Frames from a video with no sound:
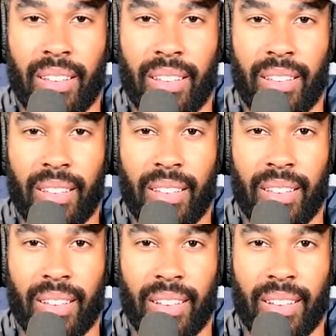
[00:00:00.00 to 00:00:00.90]

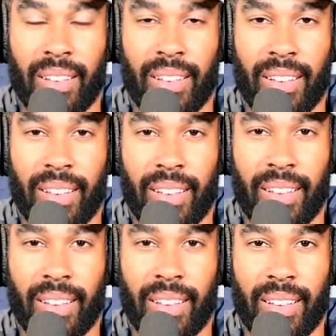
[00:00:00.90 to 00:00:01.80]

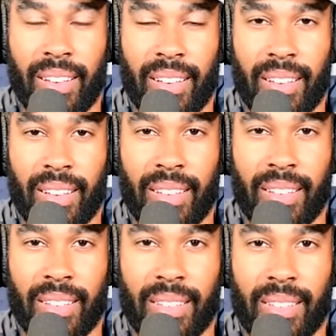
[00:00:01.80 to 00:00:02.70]

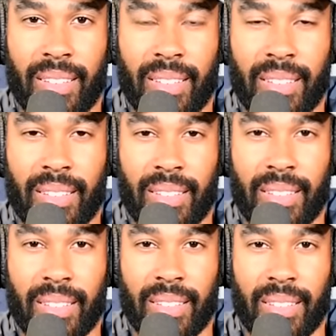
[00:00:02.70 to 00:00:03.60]

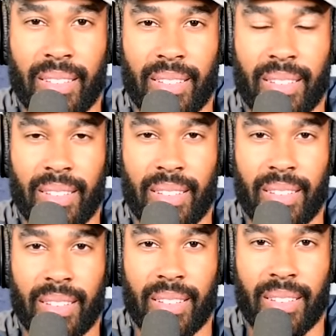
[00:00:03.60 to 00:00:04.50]

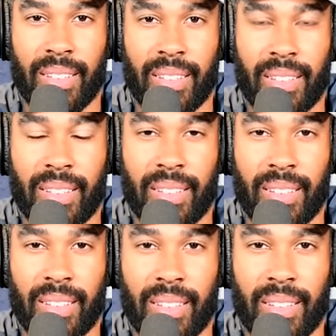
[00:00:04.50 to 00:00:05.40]

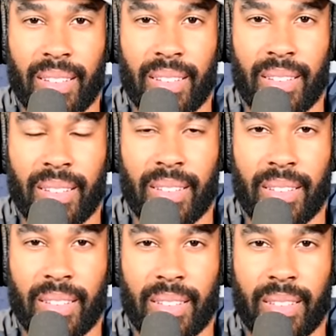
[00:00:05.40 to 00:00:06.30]

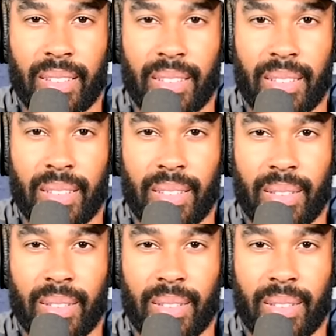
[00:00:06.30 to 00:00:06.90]
The person shown says nothing.